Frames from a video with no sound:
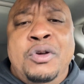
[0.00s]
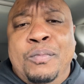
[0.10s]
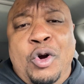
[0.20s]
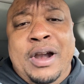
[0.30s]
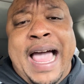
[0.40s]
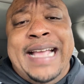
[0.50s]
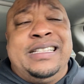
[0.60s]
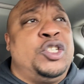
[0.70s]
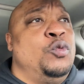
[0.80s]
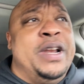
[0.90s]
more like
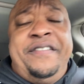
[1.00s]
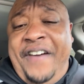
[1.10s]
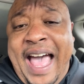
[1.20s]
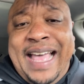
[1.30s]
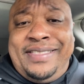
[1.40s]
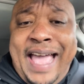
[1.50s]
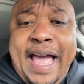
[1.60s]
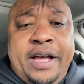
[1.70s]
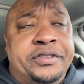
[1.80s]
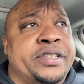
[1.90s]

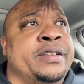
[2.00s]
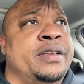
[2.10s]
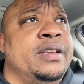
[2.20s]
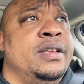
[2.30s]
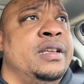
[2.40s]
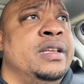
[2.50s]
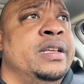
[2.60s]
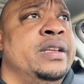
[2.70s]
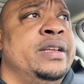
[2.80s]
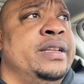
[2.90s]

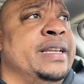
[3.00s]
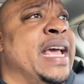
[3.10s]
25,000.